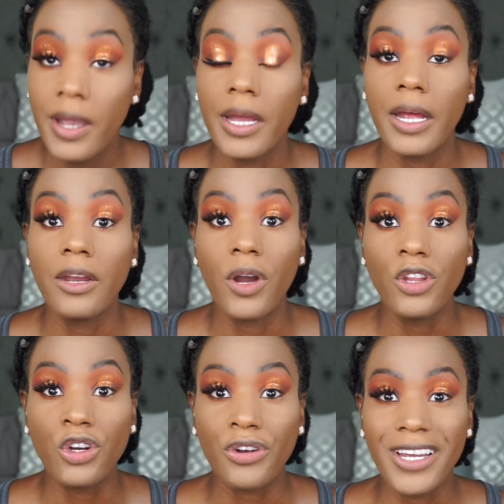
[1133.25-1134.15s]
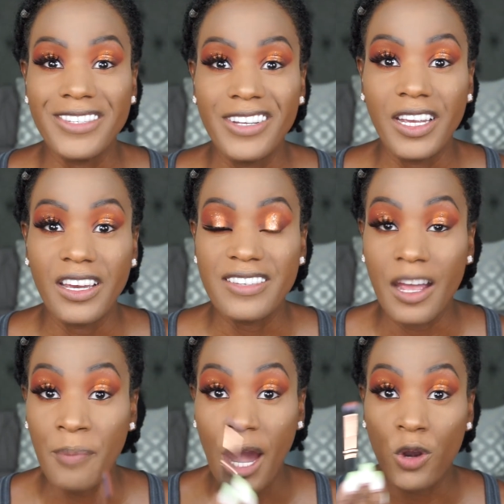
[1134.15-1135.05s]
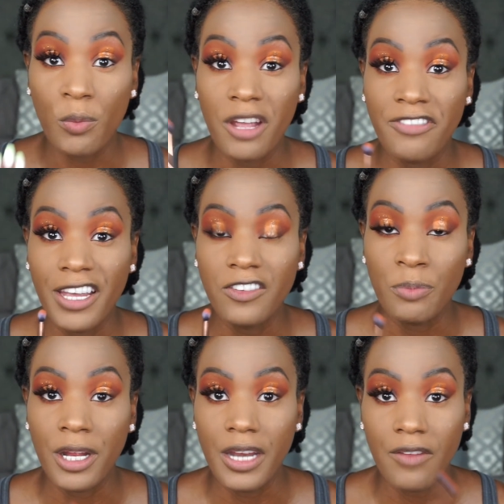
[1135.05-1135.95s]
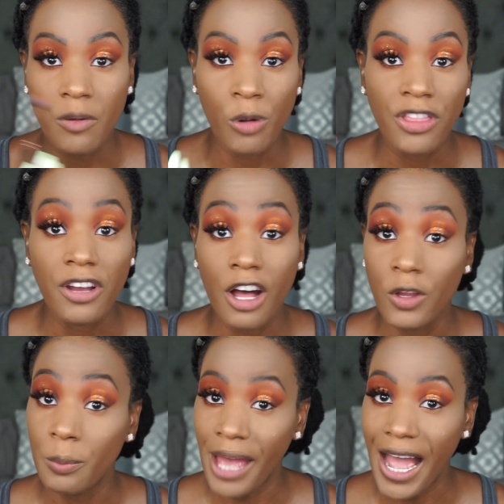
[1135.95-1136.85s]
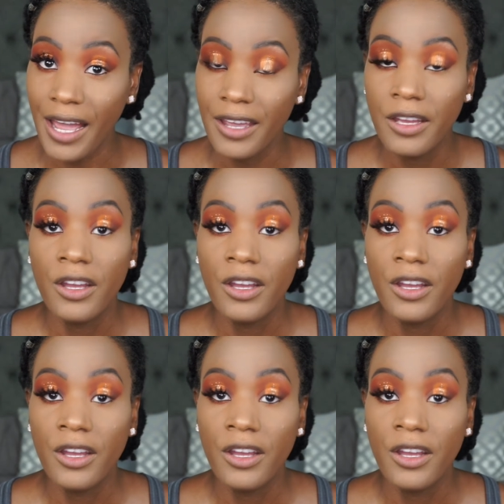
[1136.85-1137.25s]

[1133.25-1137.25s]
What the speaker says: And I know I look crazy because I powder my face, but I never brought the color back.